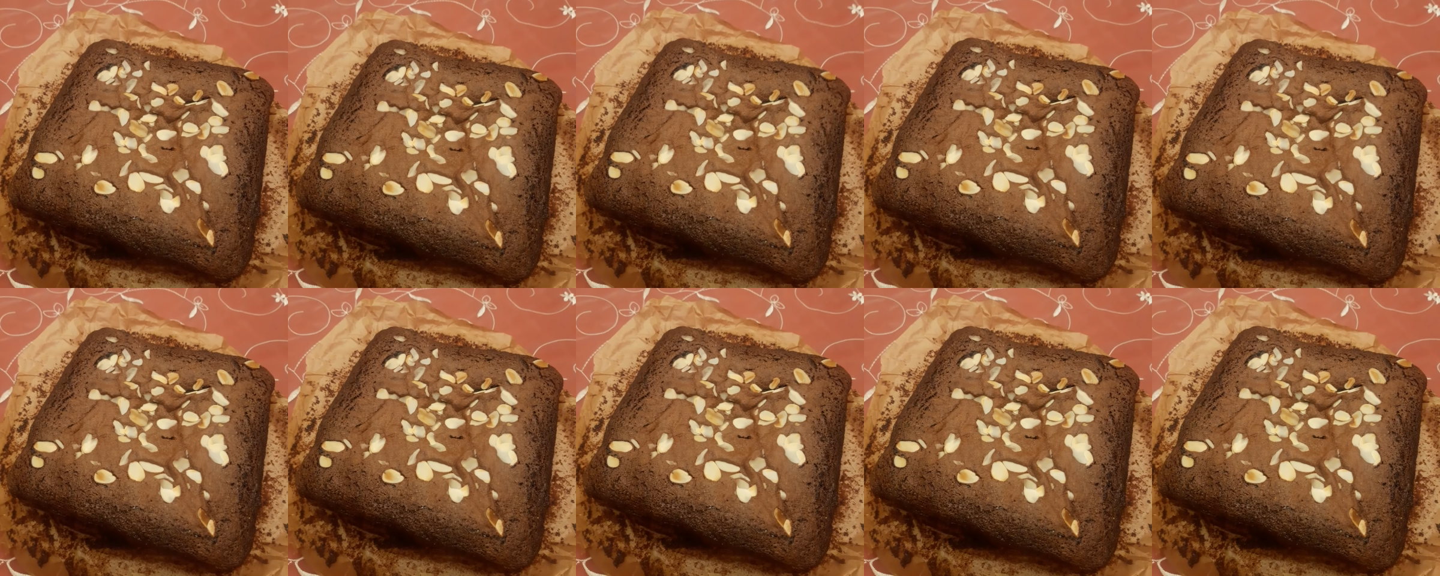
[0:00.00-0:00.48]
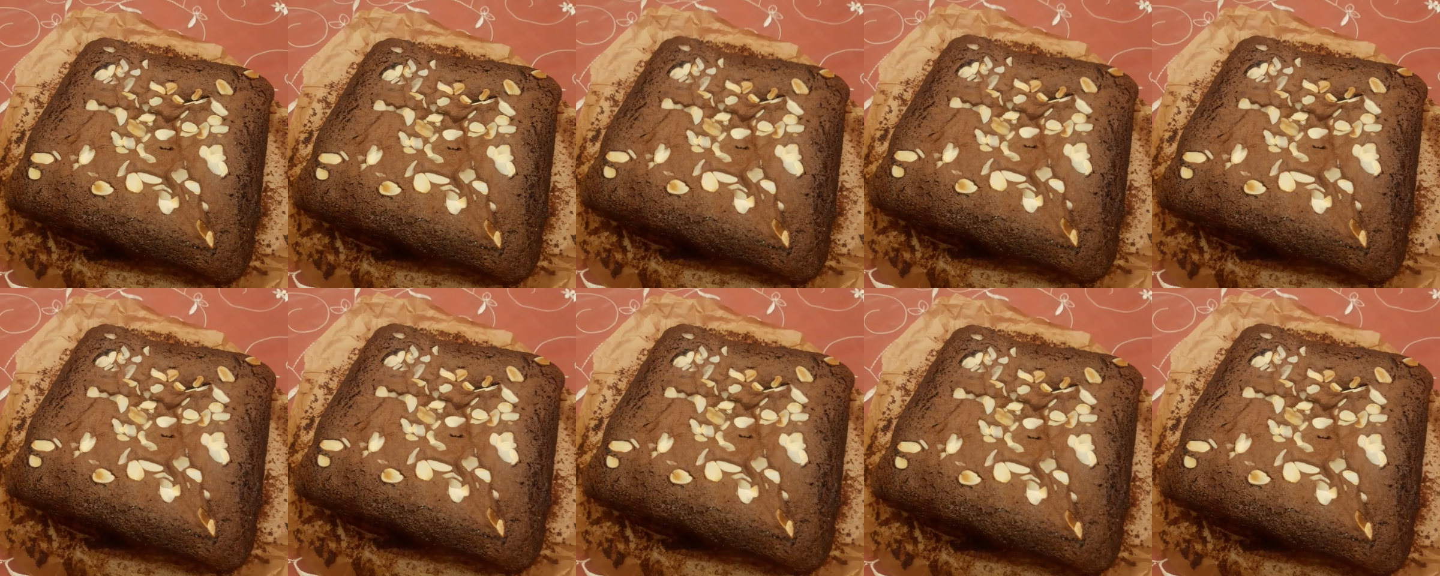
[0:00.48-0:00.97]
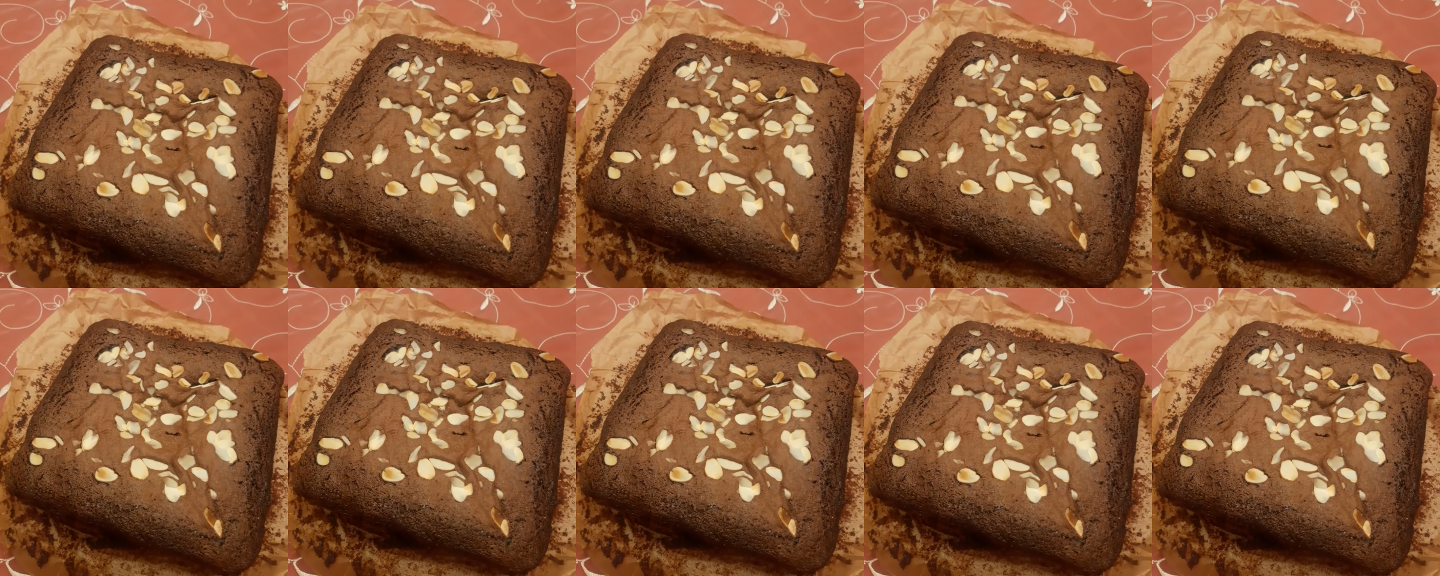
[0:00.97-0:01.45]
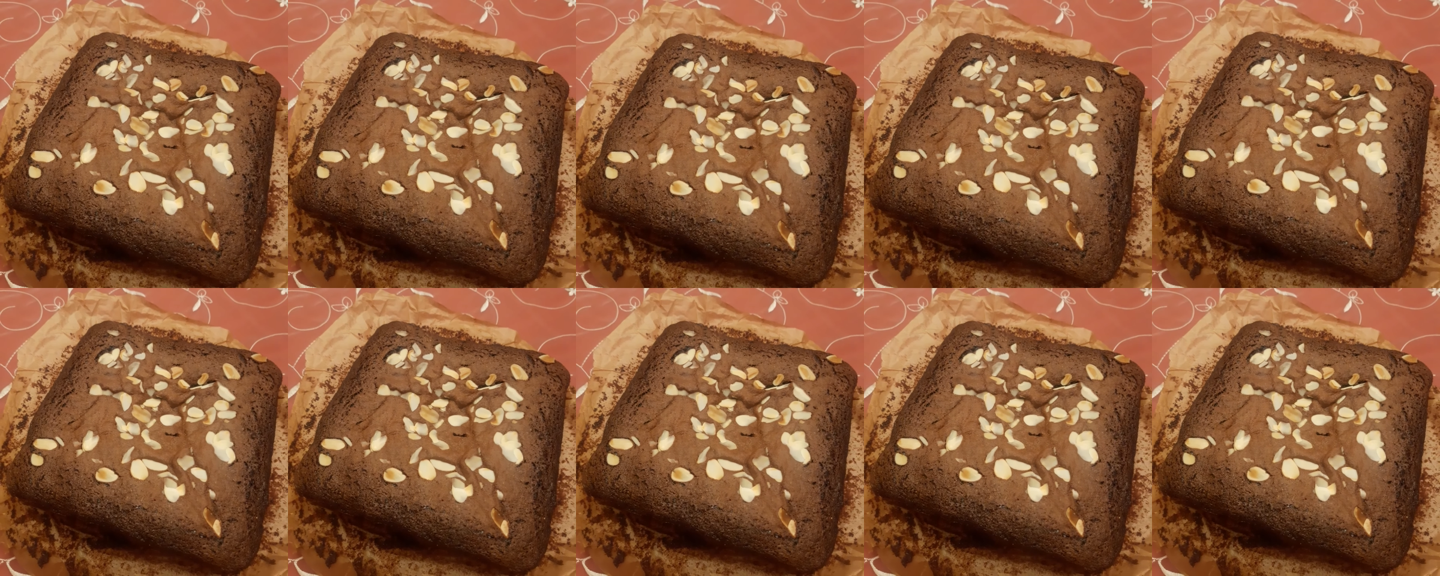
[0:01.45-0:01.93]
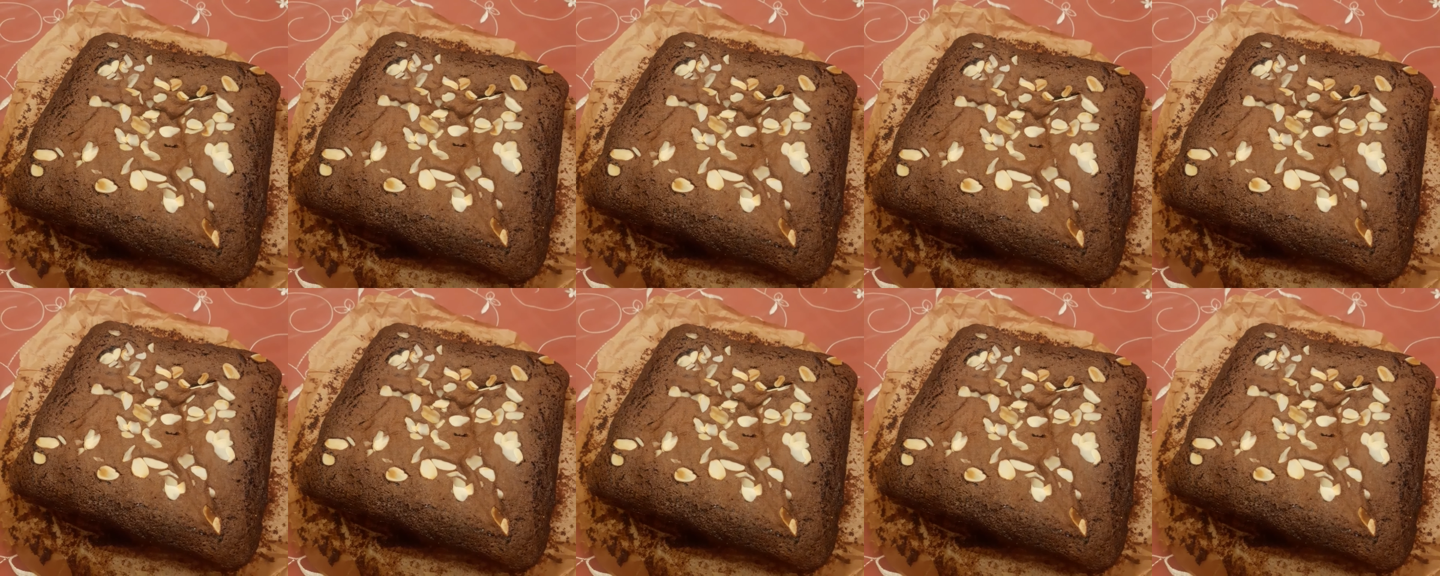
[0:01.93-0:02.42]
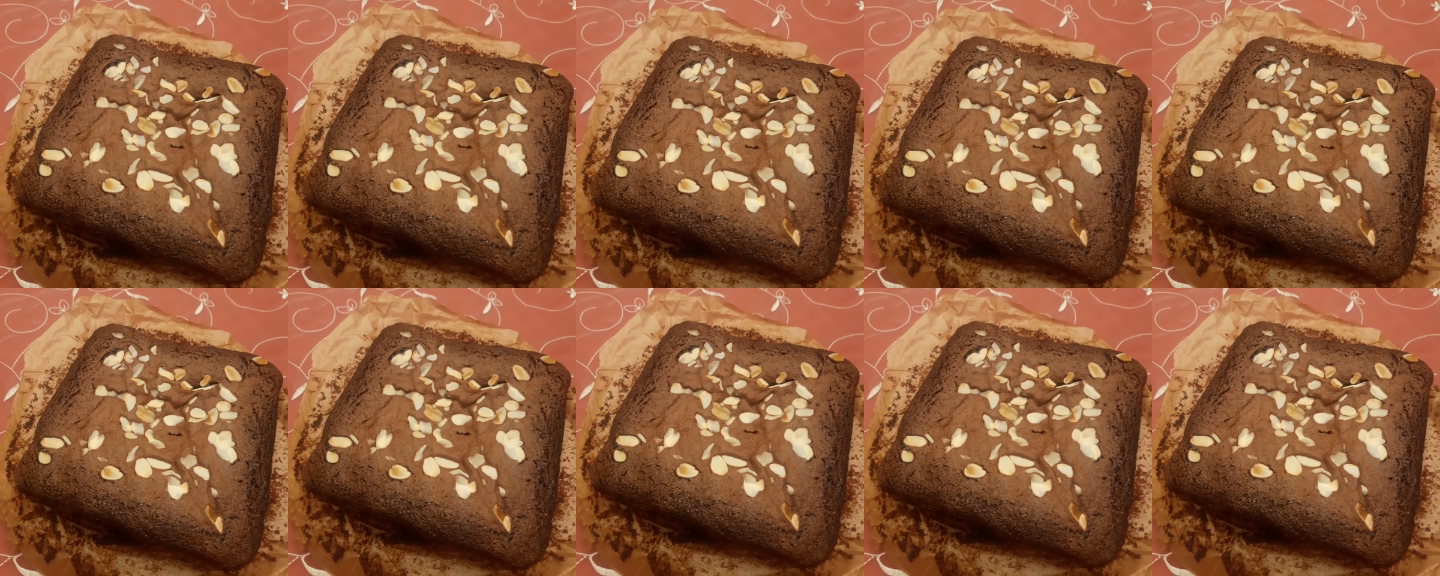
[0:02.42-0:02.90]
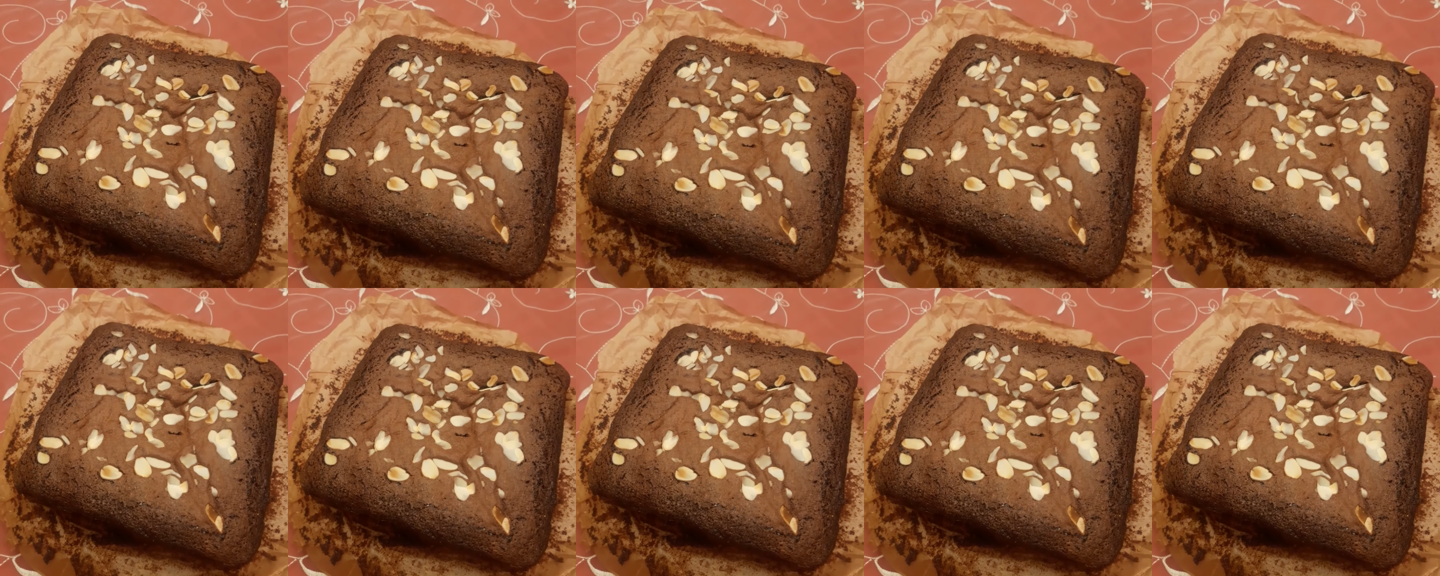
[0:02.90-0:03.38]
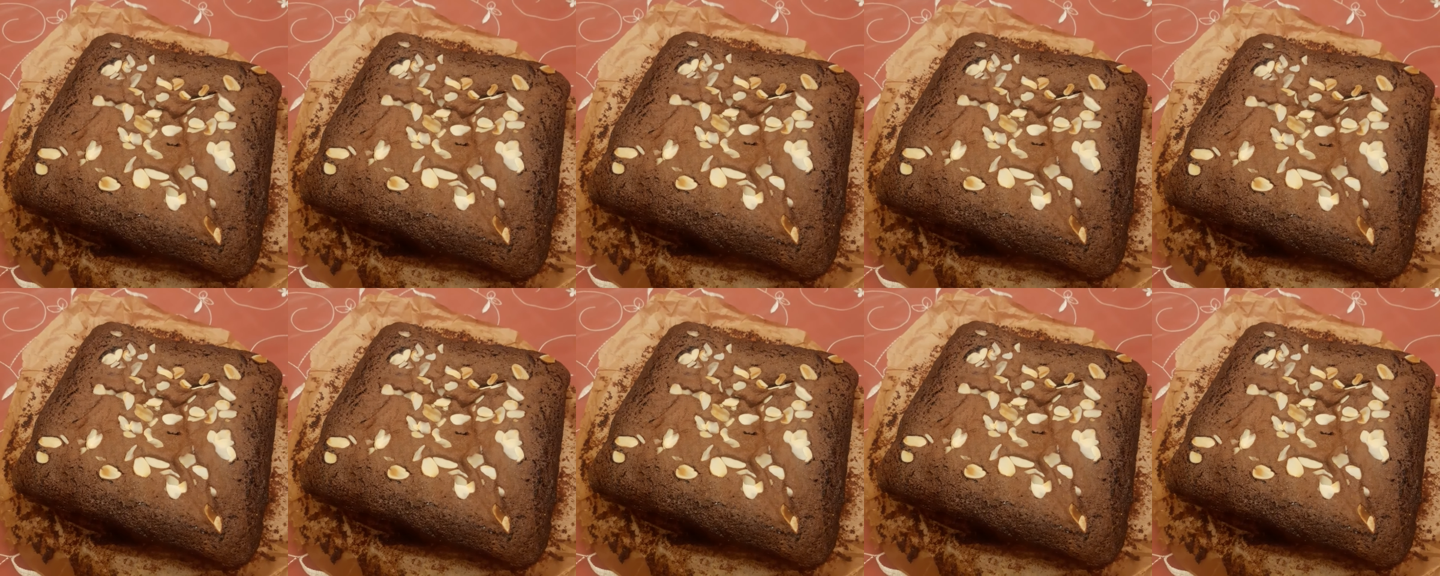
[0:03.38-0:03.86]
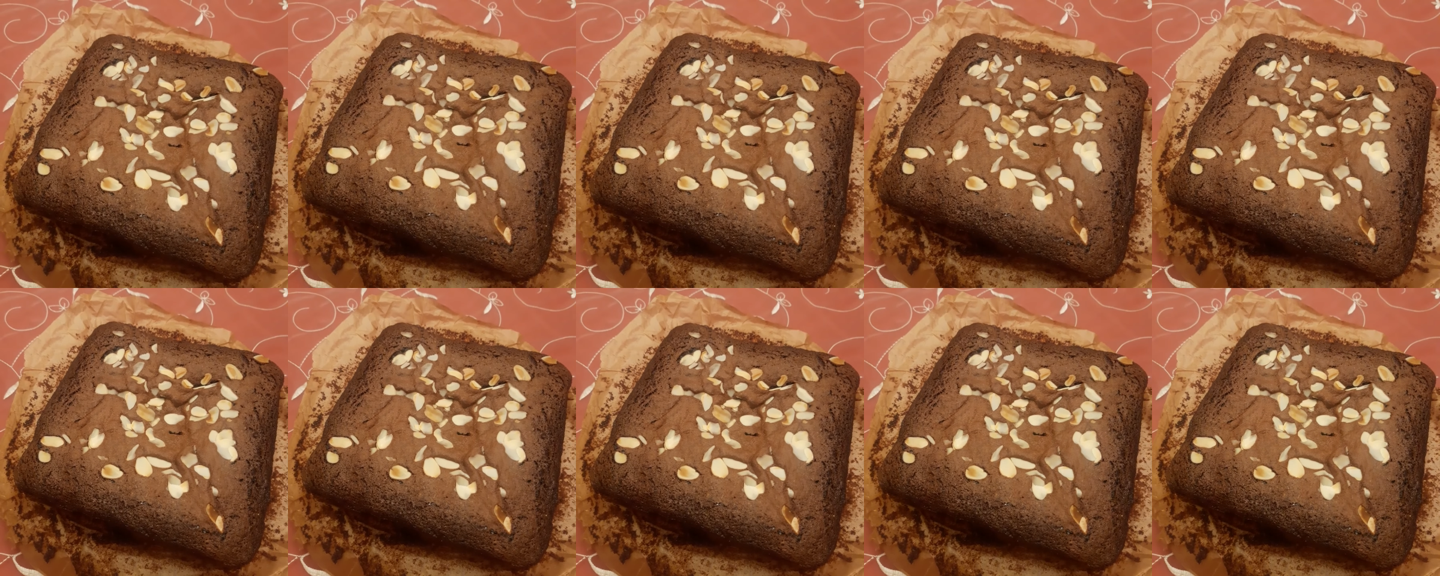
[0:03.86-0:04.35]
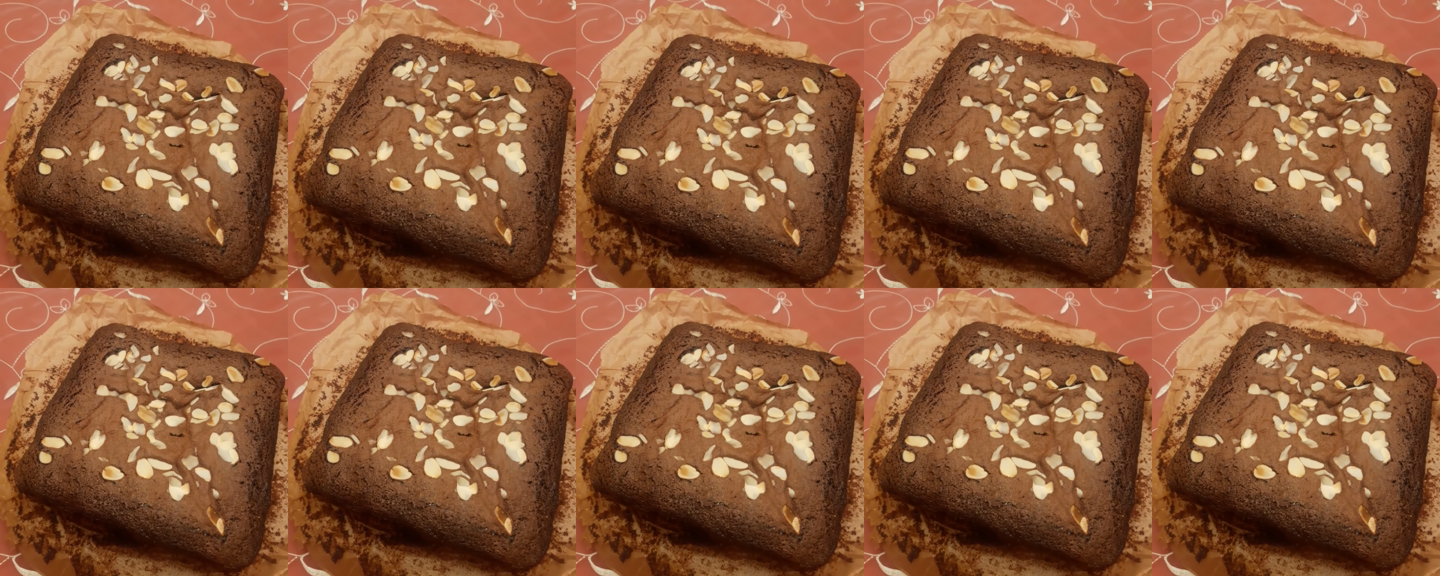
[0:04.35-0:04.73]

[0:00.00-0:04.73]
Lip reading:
No face is visible, so there are no lips to read.